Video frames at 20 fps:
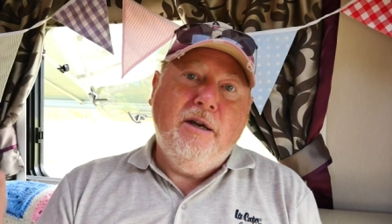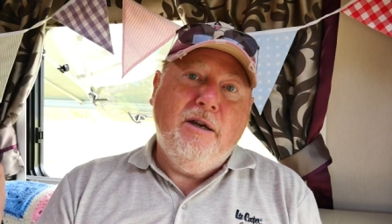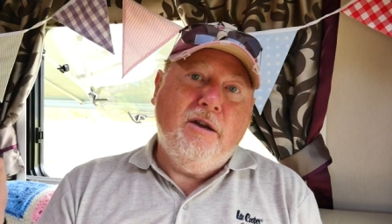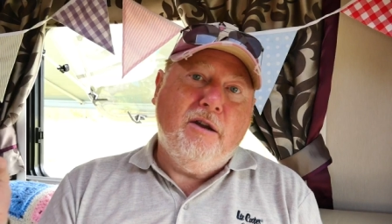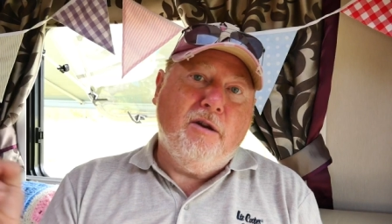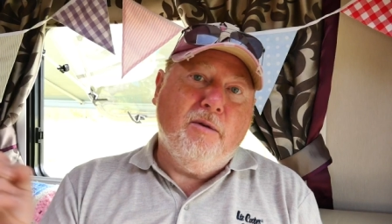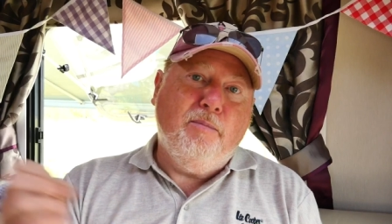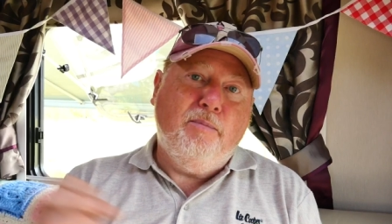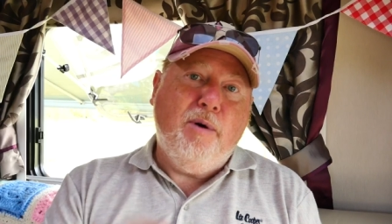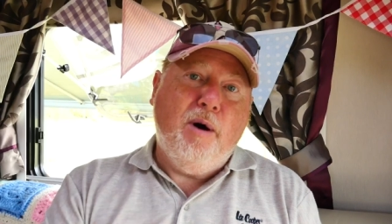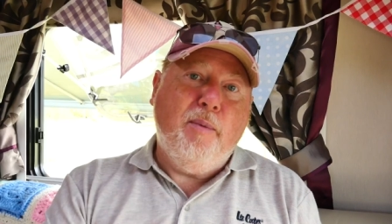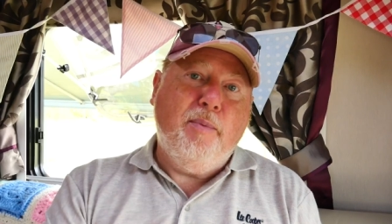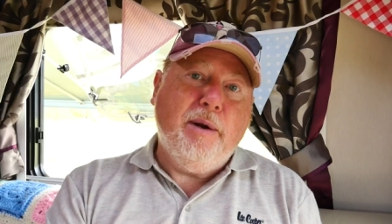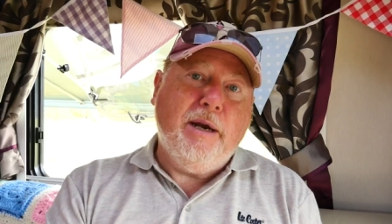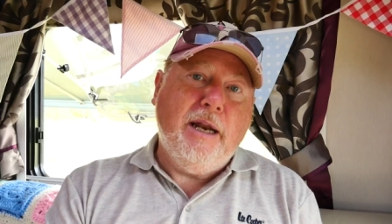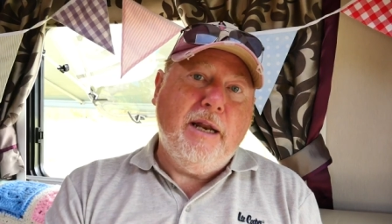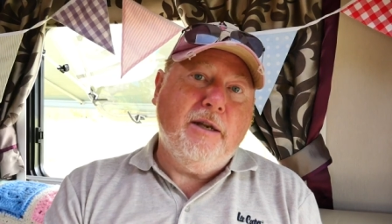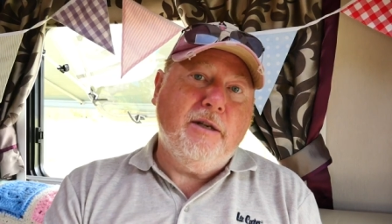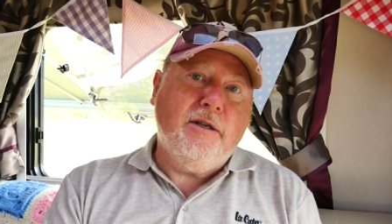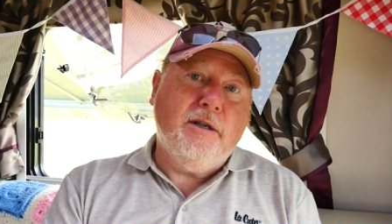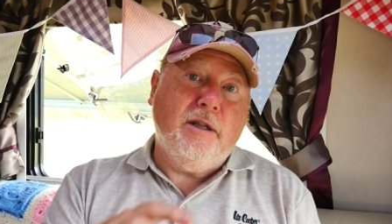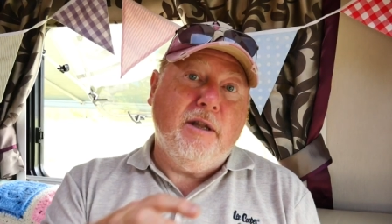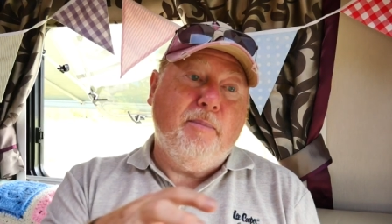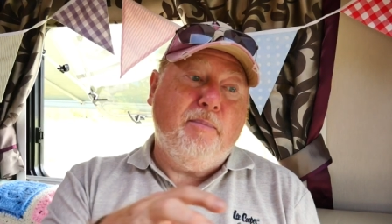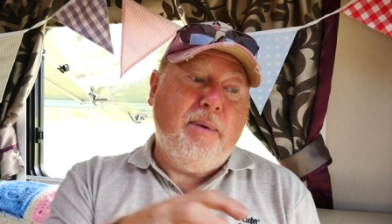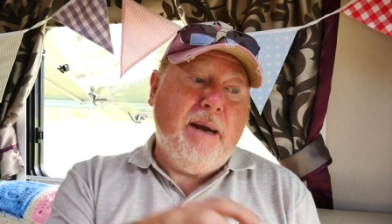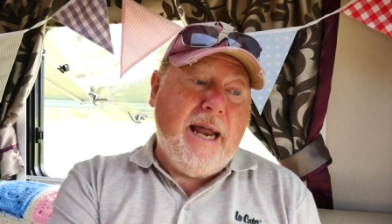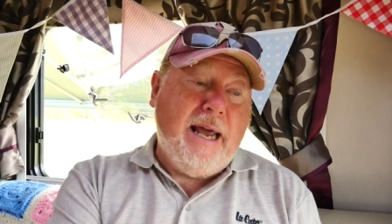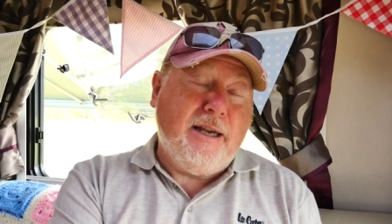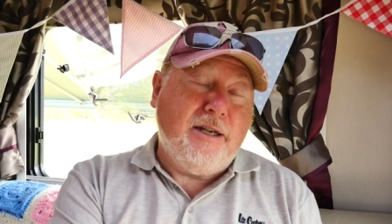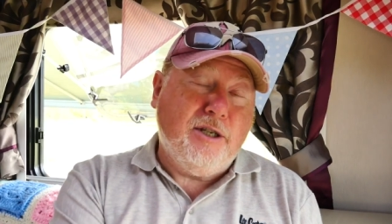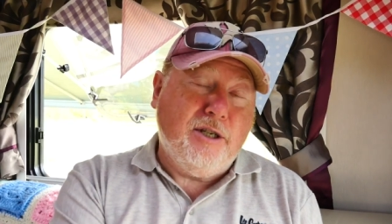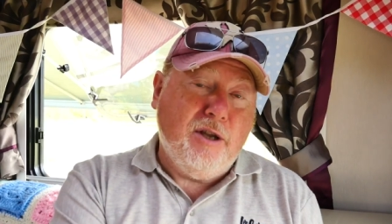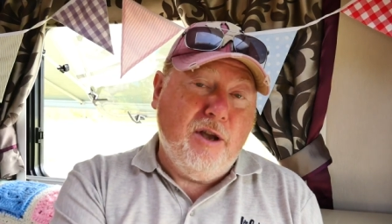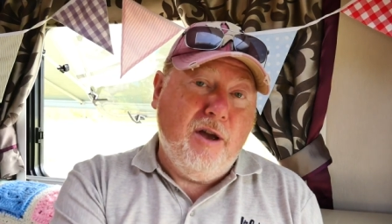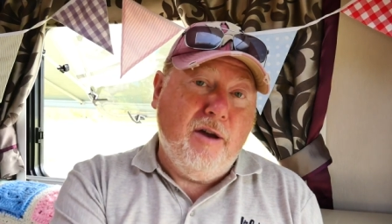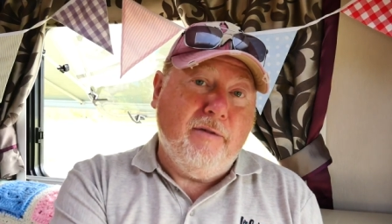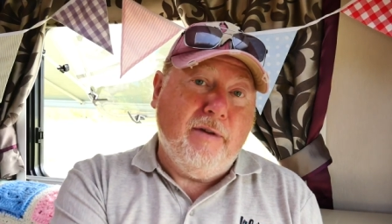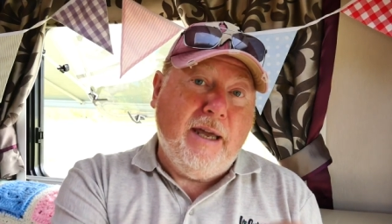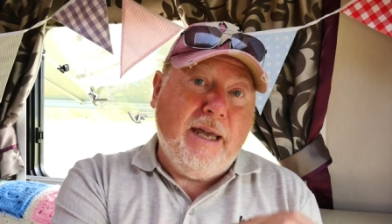you can pop it into the Plex
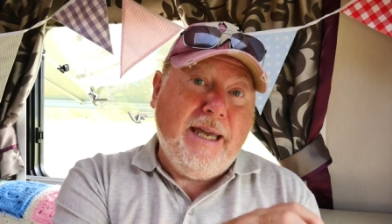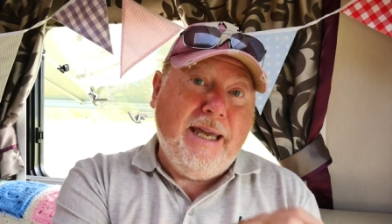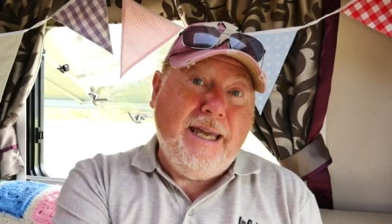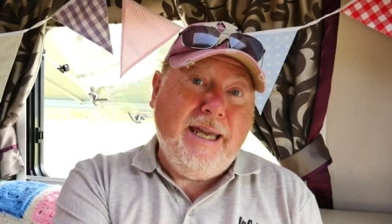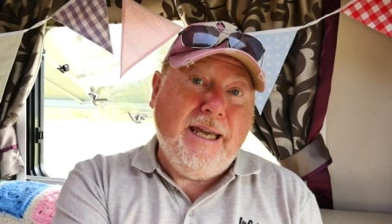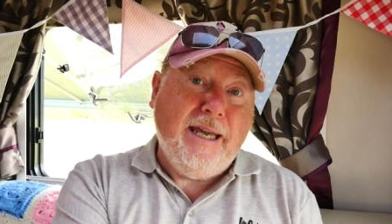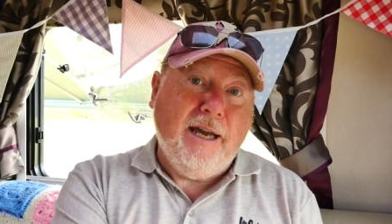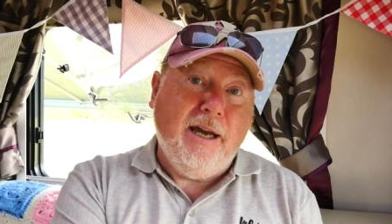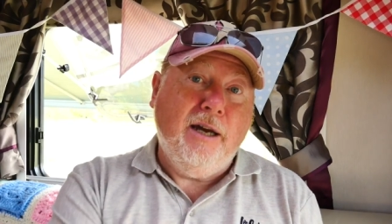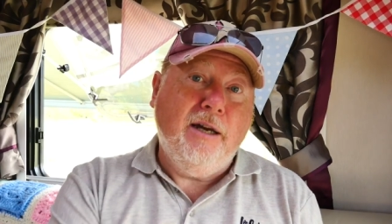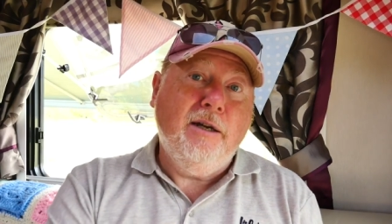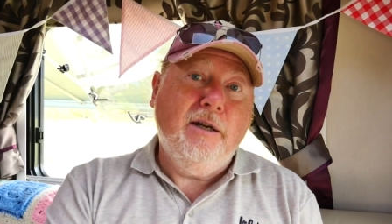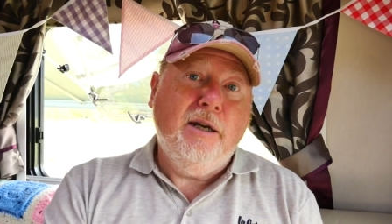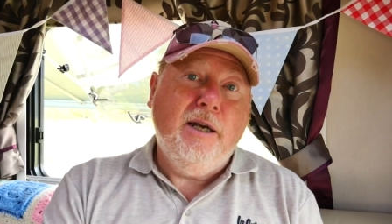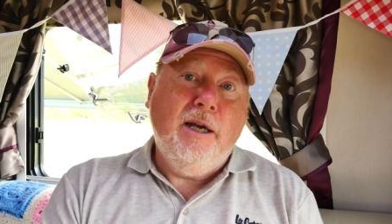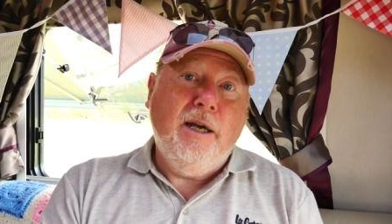server here